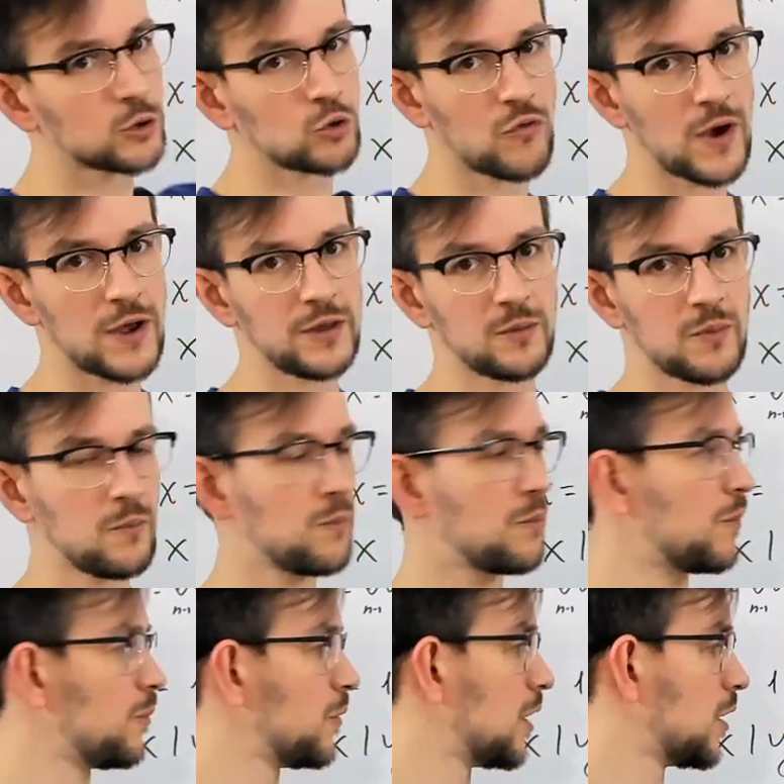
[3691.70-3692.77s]
to find
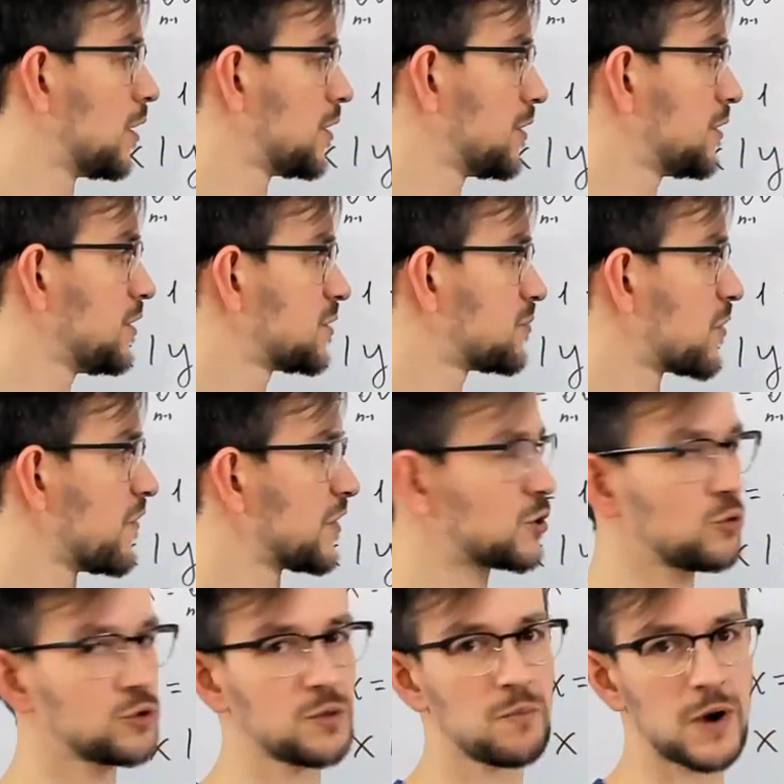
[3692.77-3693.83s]
this prefix
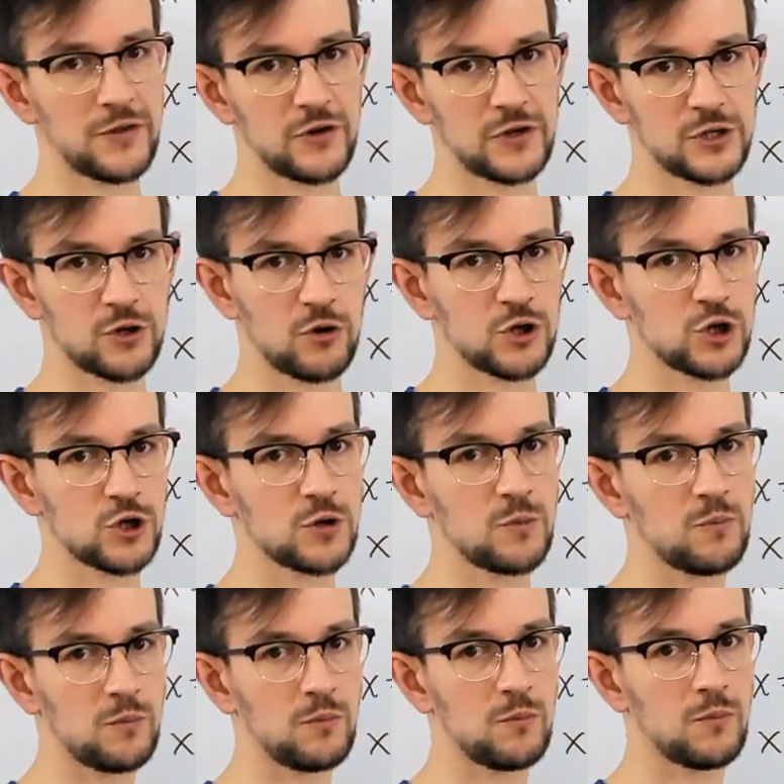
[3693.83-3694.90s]
using binary search.
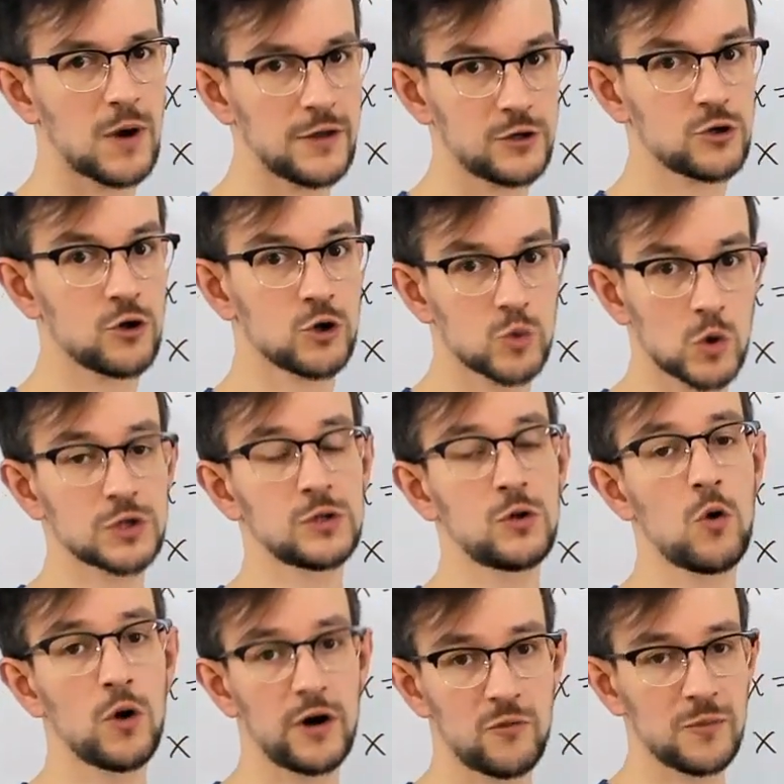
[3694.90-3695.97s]
Binary search works in
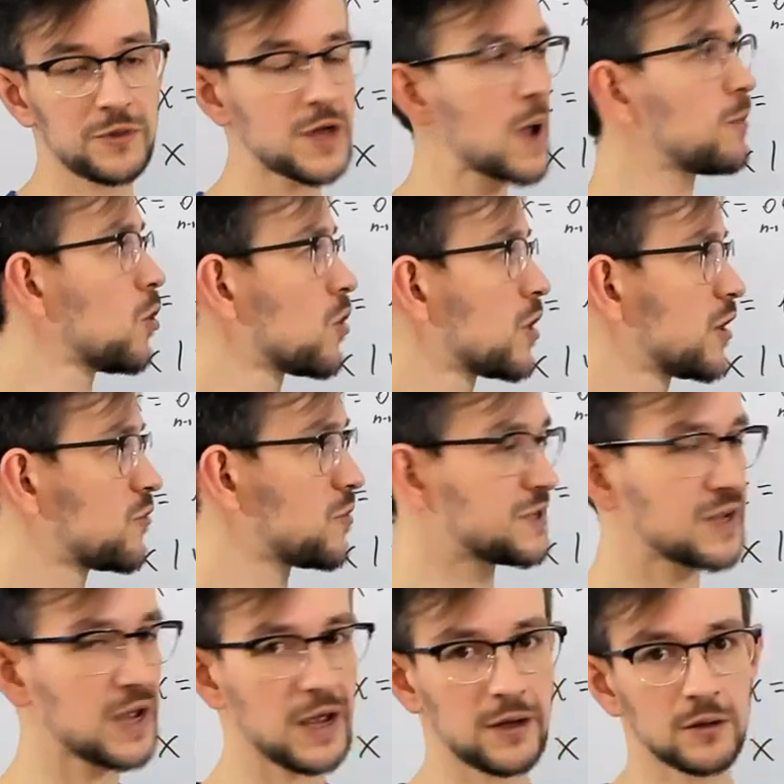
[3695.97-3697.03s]
logarithm time. Logarithm
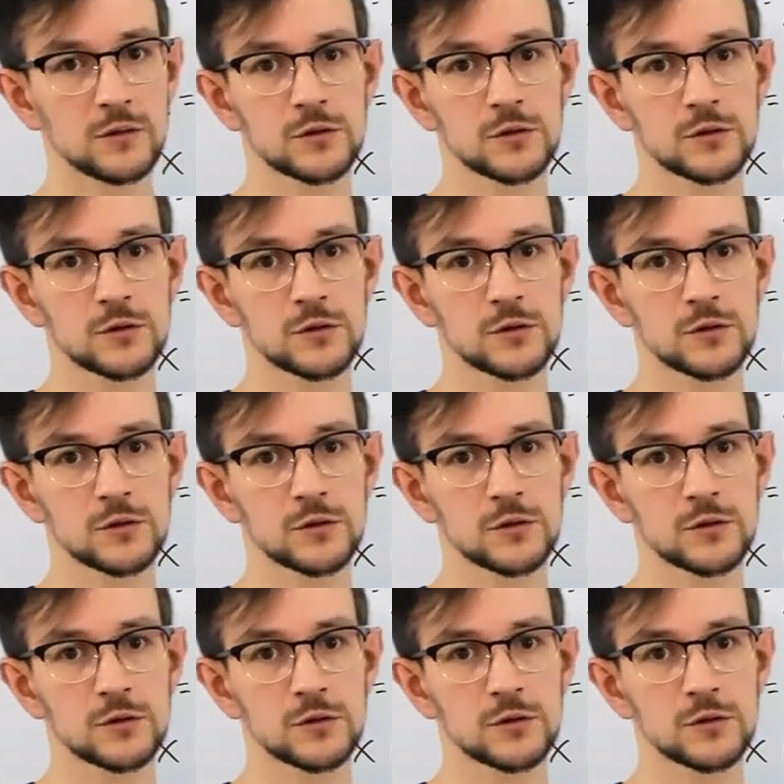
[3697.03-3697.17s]
is n.